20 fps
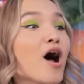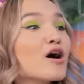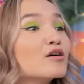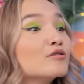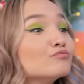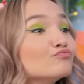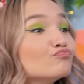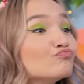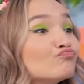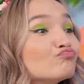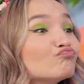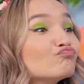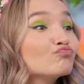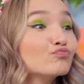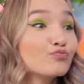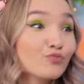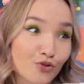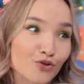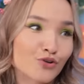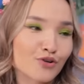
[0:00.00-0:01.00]
own.
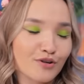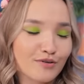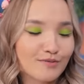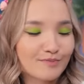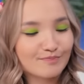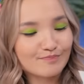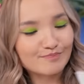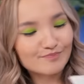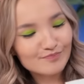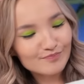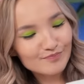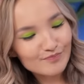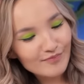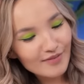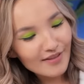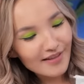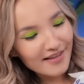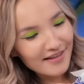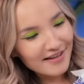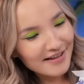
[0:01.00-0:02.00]
Listen, don't feel so
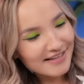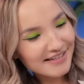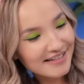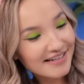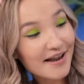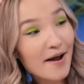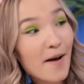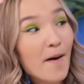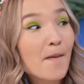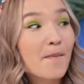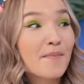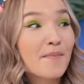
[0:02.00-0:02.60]
sad. I'll share, of